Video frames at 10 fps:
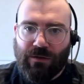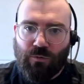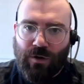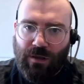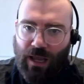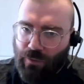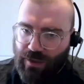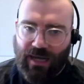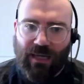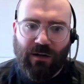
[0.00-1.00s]
with
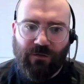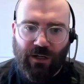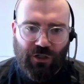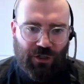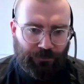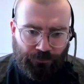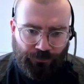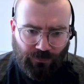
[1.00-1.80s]
any innovation,